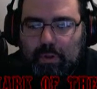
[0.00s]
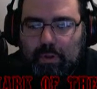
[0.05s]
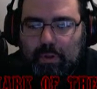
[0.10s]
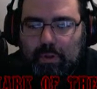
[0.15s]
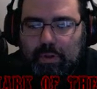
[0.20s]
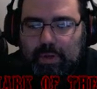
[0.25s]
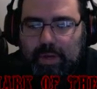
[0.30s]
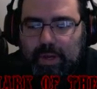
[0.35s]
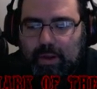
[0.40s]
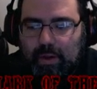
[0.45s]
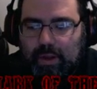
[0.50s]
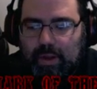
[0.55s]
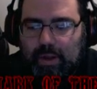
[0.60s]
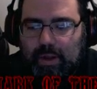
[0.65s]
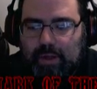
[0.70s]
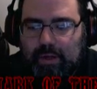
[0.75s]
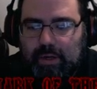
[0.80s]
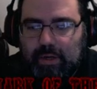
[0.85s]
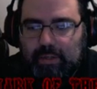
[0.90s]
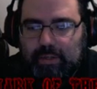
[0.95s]
Now,
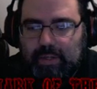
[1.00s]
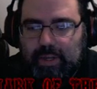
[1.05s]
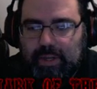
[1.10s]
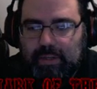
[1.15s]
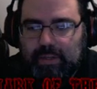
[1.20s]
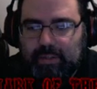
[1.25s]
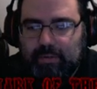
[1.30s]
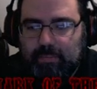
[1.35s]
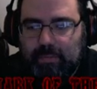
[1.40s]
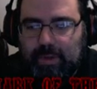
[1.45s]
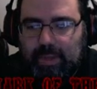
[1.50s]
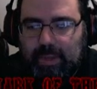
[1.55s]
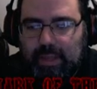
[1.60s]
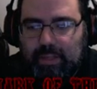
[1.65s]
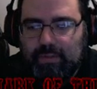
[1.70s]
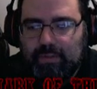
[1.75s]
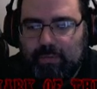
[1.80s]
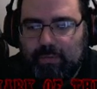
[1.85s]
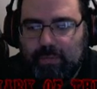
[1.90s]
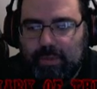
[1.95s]
I'm going to take some
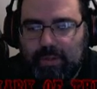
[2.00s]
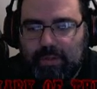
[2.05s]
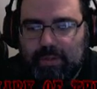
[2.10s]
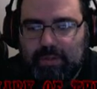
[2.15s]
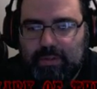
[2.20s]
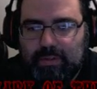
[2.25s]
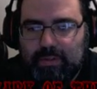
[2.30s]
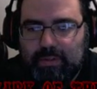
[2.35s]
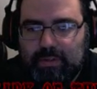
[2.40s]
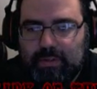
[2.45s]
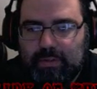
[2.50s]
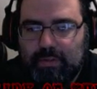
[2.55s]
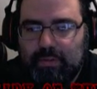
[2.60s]
hits from this.